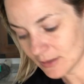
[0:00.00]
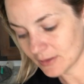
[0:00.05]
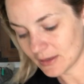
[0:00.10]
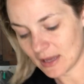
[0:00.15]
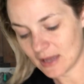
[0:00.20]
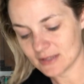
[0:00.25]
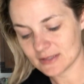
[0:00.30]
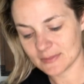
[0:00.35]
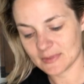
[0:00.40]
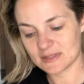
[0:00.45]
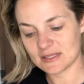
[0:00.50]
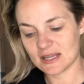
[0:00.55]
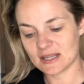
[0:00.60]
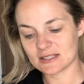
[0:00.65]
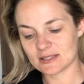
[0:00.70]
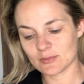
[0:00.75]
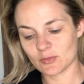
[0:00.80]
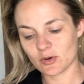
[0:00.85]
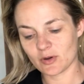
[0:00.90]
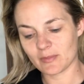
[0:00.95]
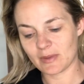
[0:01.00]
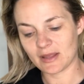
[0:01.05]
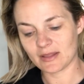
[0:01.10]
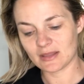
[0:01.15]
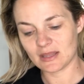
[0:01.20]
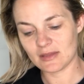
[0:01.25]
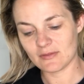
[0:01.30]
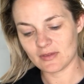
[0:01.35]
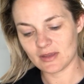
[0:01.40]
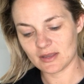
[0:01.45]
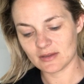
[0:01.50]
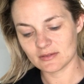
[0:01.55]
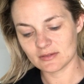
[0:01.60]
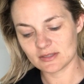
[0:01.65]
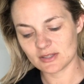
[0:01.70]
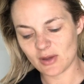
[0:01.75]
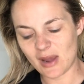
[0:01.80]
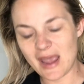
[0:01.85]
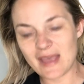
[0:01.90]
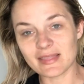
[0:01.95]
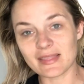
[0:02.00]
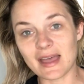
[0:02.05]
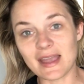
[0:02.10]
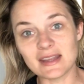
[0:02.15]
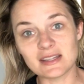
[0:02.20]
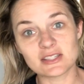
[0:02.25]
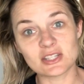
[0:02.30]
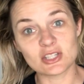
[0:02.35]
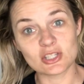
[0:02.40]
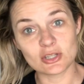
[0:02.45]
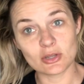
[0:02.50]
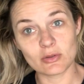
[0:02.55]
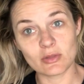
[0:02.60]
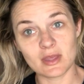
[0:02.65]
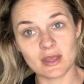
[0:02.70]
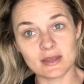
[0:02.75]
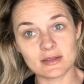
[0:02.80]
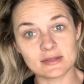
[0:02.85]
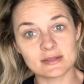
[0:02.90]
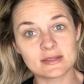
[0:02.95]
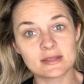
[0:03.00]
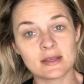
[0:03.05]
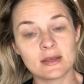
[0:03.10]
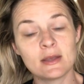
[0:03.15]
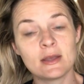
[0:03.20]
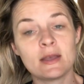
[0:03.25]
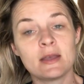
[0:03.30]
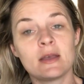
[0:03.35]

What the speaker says: Okay, so I'm gonna take some more of my leave-in. So I like to do this